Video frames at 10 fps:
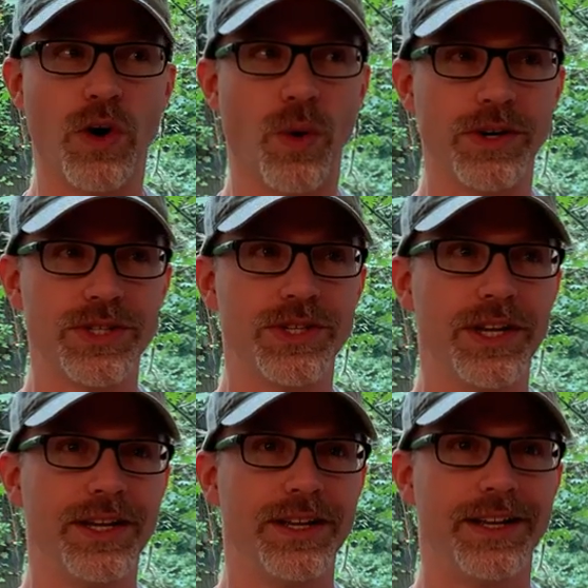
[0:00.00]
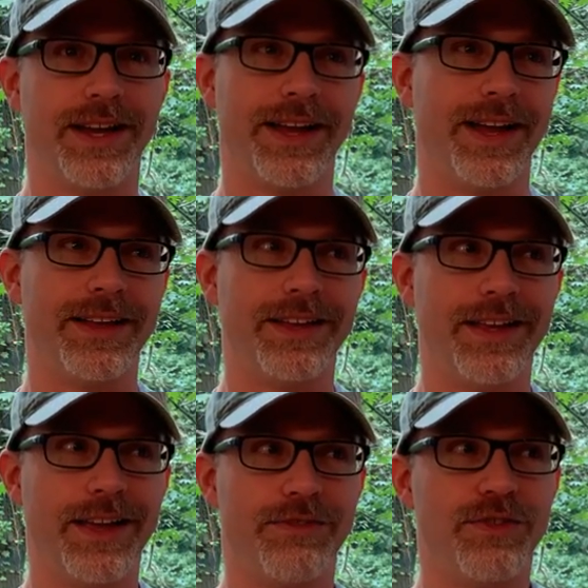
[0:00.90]
course,
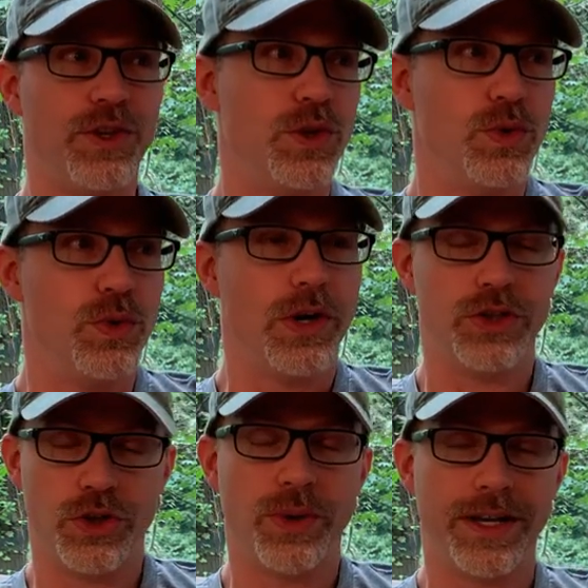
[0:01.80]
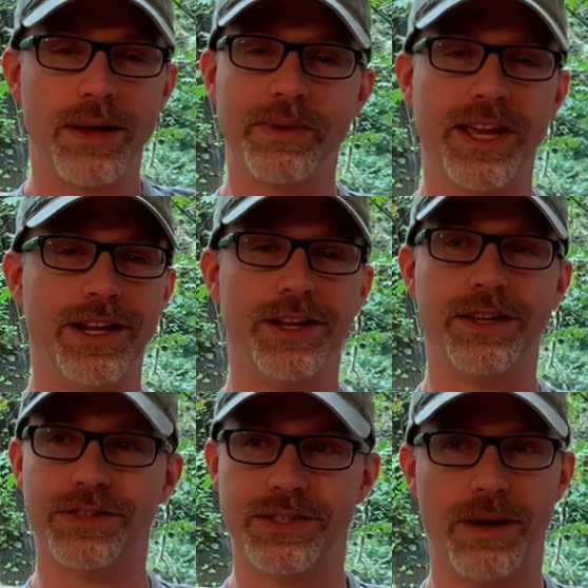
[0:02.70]
if you do end up
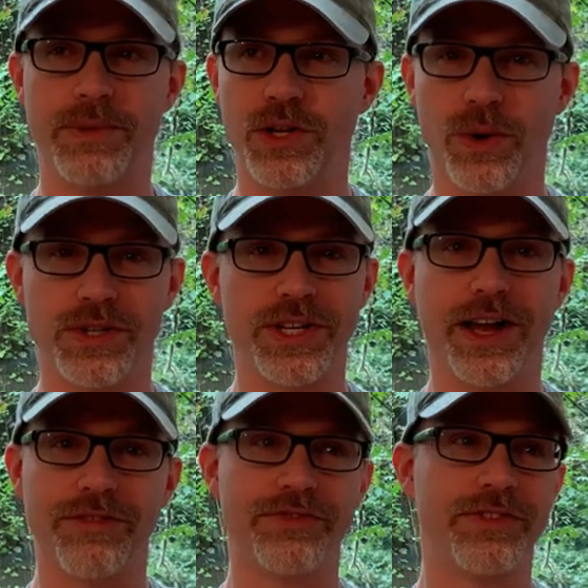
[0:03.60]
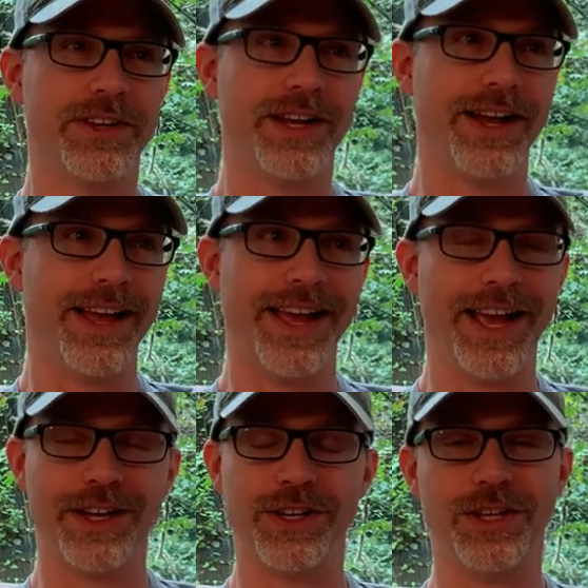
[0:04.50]
getting some yourself
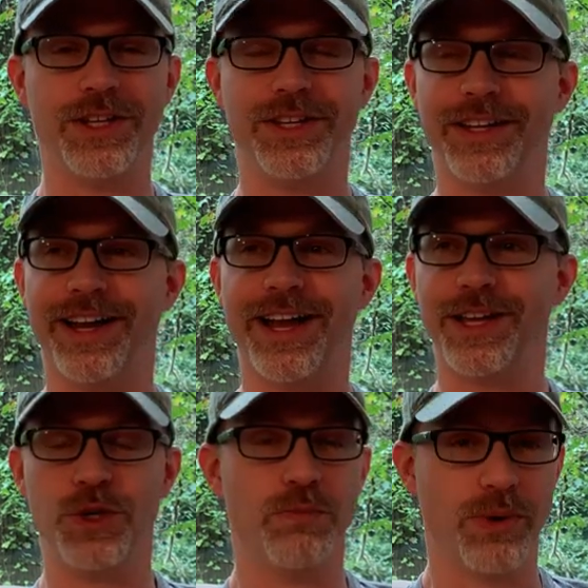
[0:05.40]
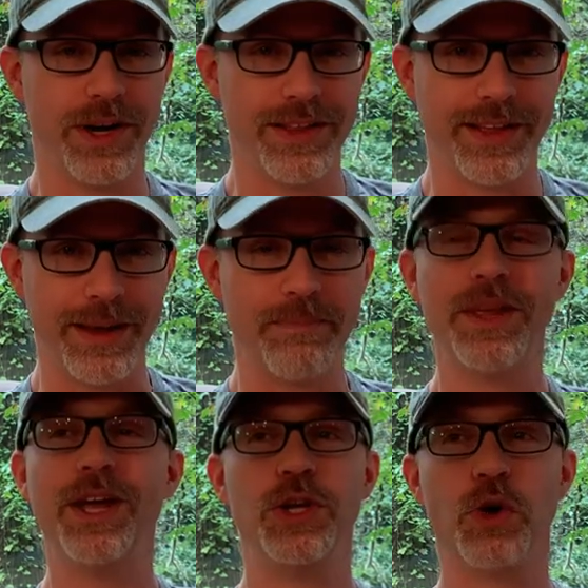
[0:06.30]
you breed them,
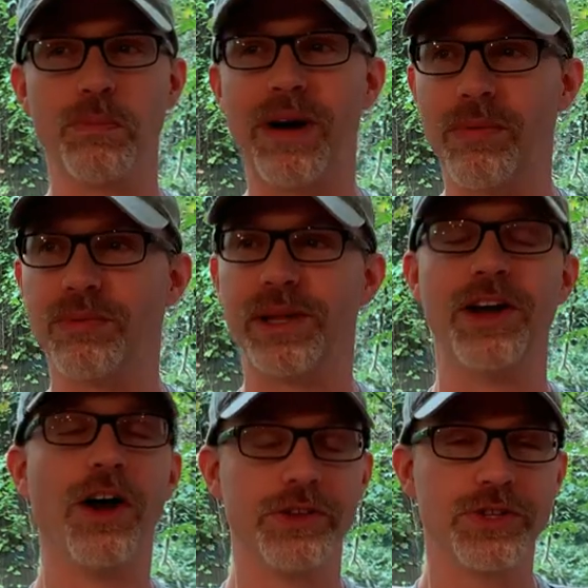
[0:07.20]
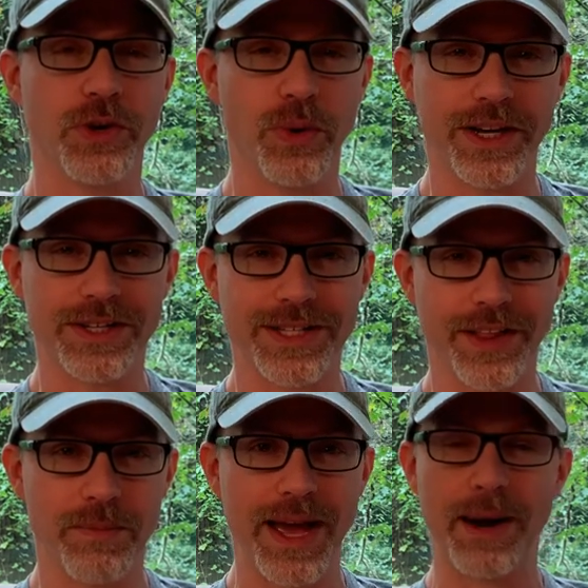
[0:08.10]
you're probably also going to
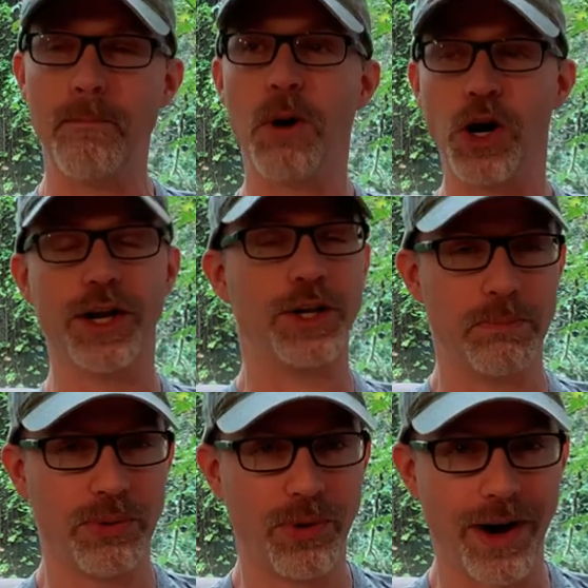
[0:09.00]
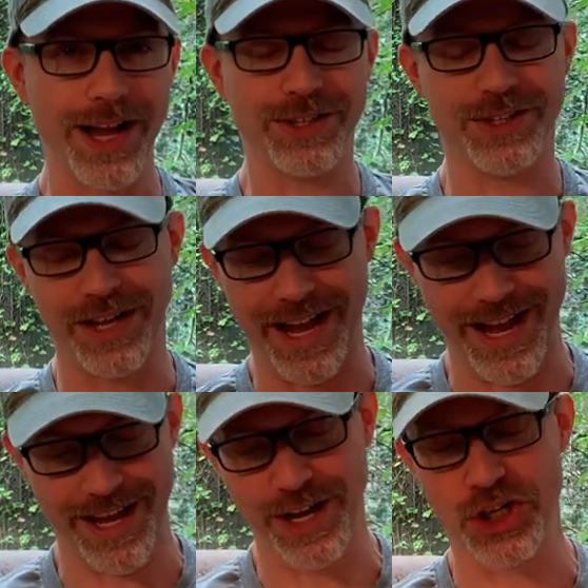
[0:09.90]
sell them at a market price. I
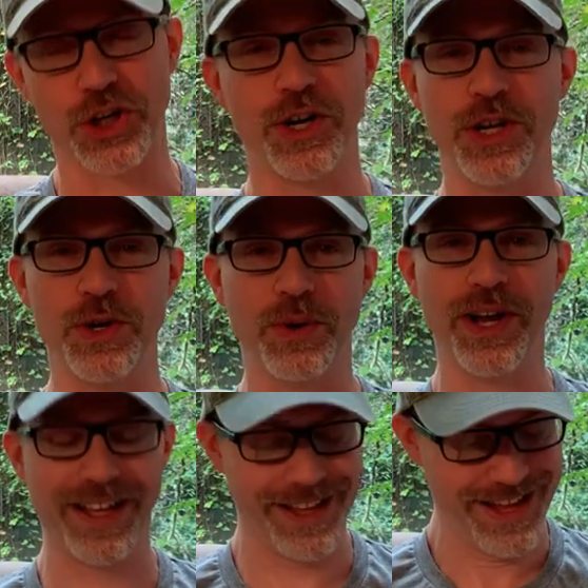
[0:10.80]
assure you,